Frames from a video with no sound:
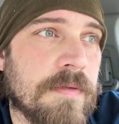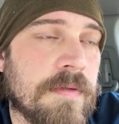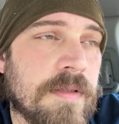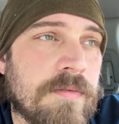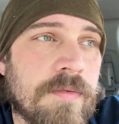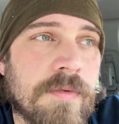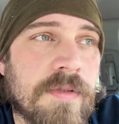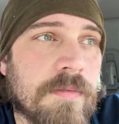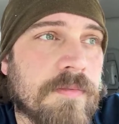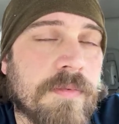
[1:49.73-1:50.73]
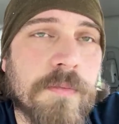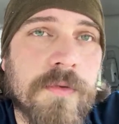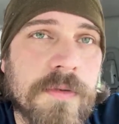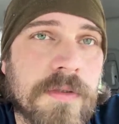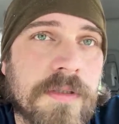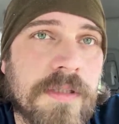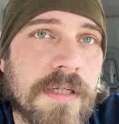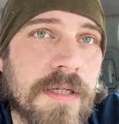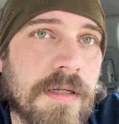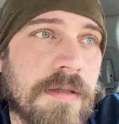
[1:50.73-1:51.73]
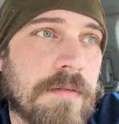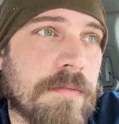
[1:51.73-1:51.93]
lived with him for more than a decade.